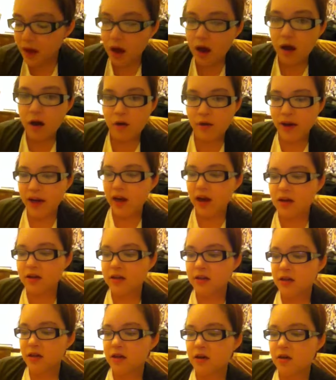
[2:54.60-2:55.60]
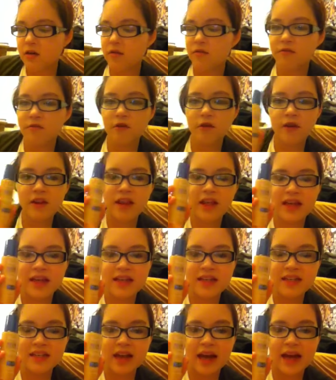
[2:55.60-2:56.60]
Oh, and also for
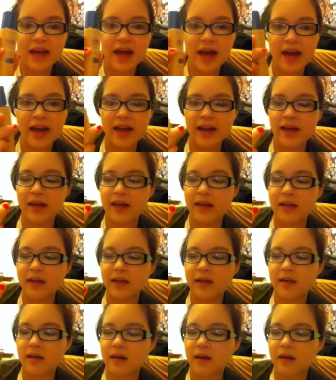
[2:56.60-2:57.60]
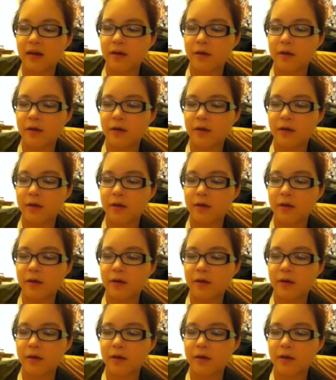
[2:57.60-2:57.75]
this, I got it in